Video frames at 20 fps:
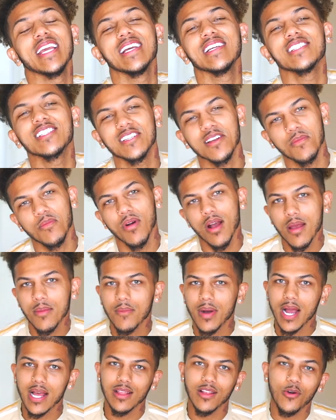It's your boy
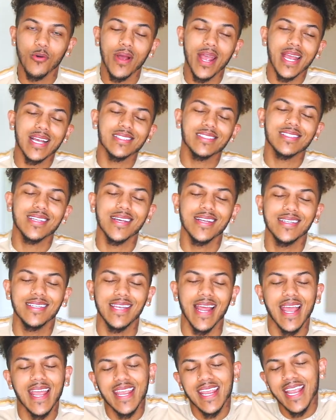Milo, and
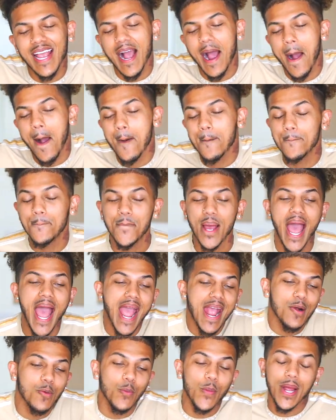today I'm
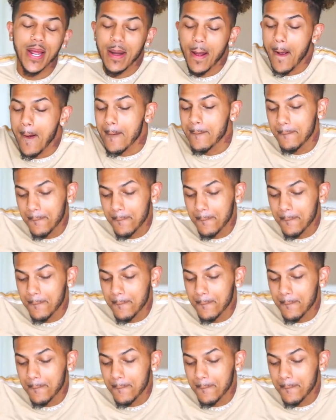back with a